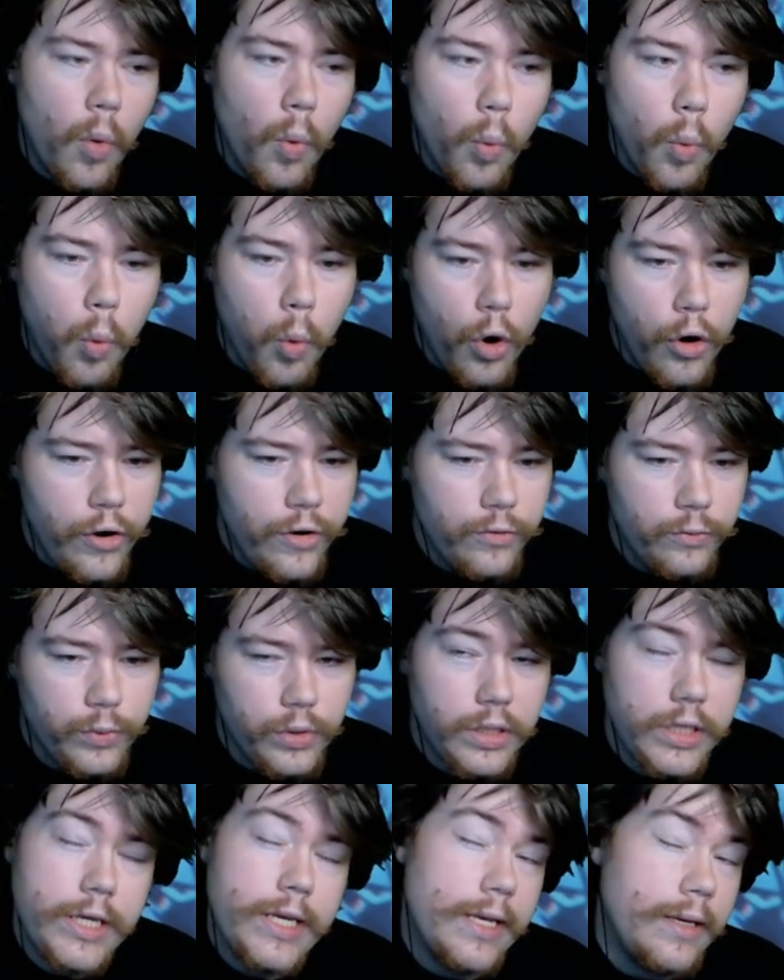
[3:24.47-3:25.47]
weren't
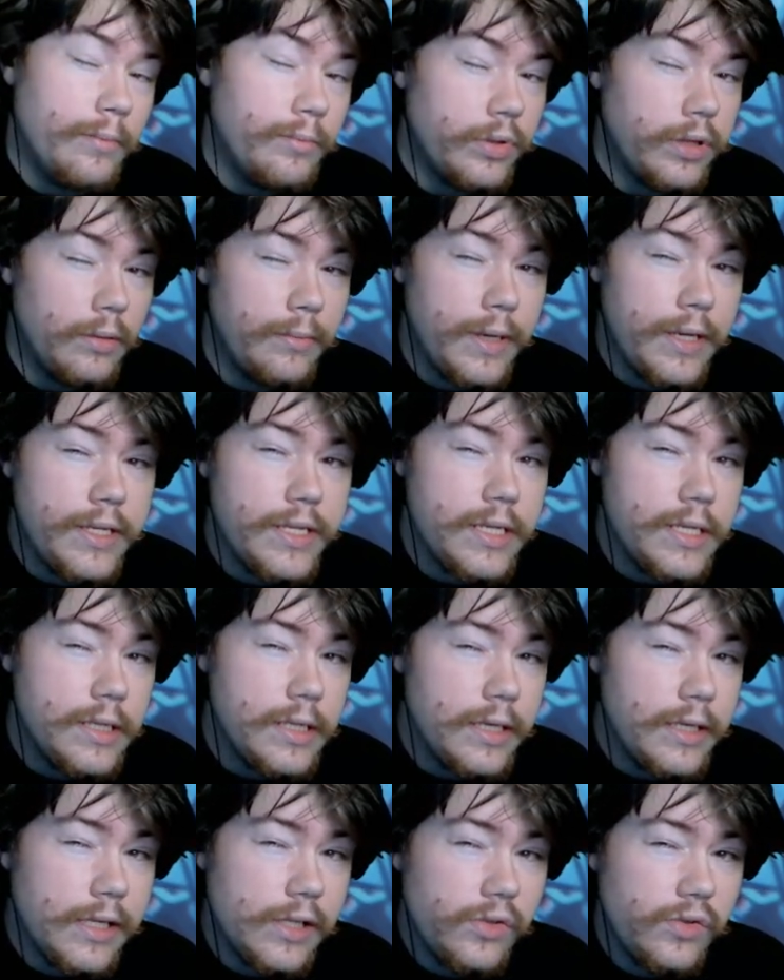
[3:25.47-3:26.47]
really implemented in
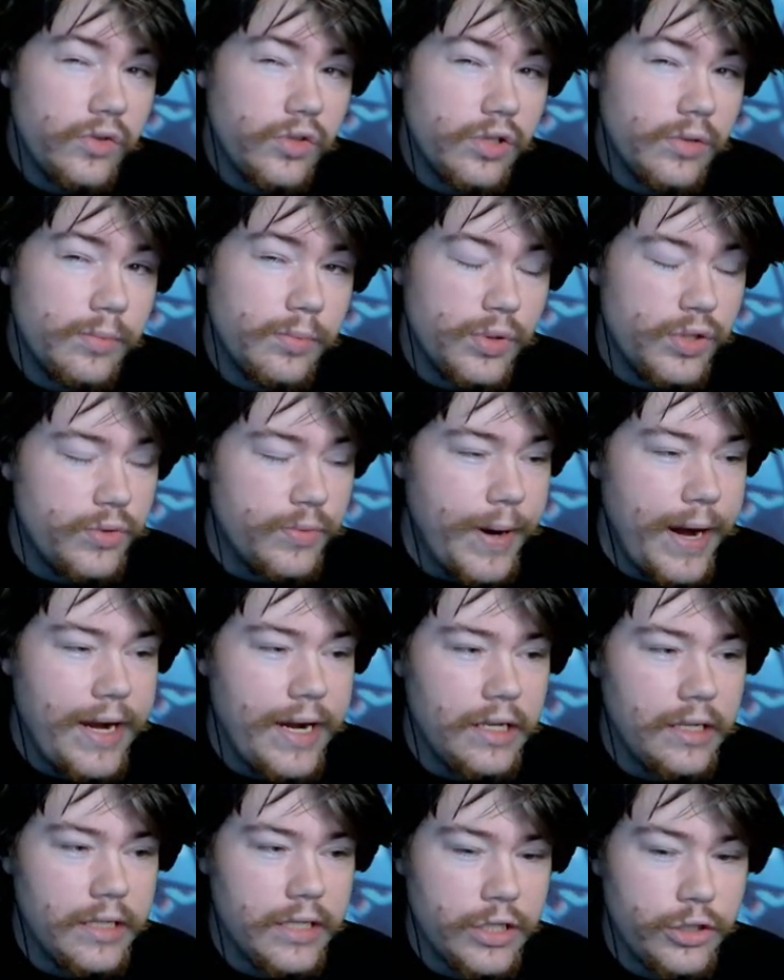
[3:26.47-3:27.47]
the desktop, which made
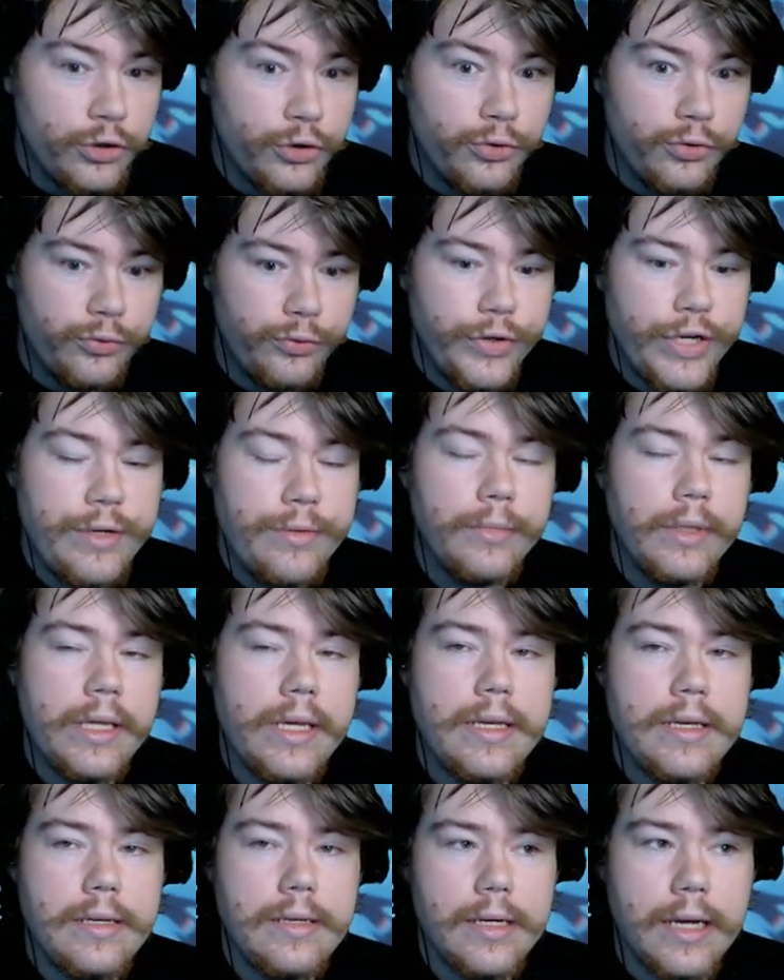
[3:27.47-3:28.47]
it
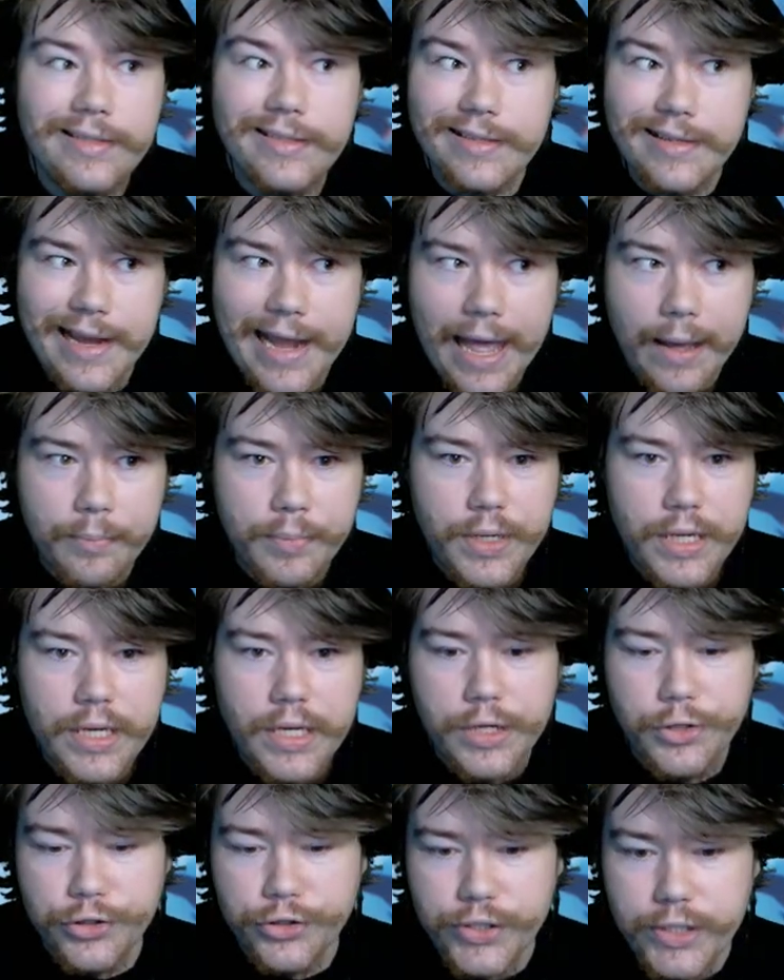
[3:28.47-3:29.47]
extremely snappy
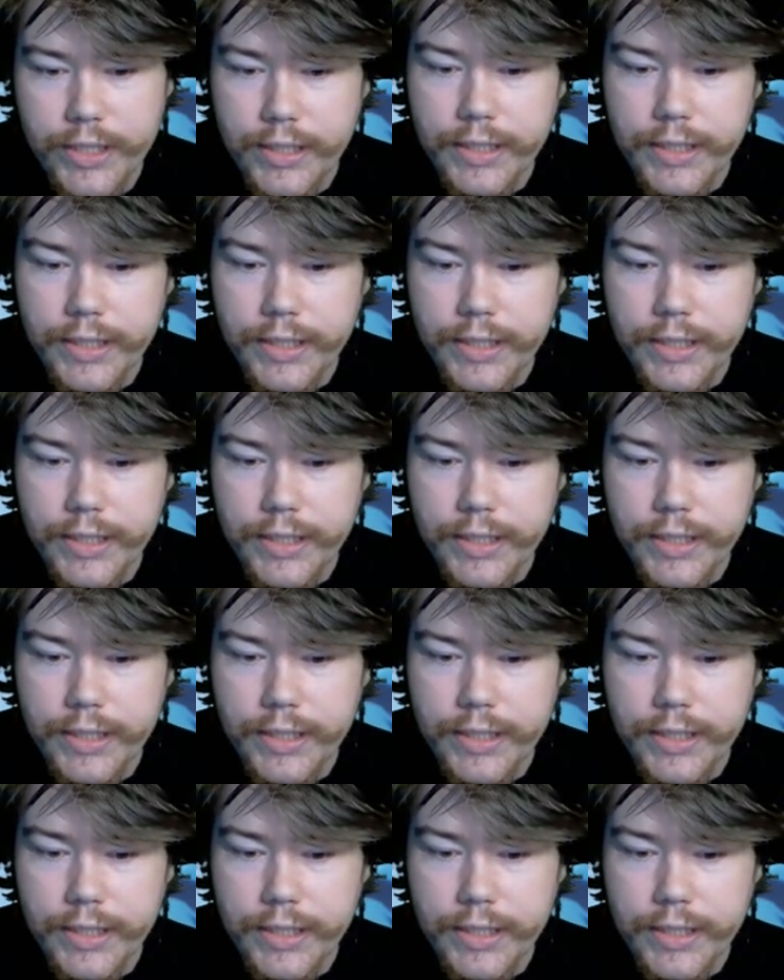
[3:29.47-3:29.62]
and just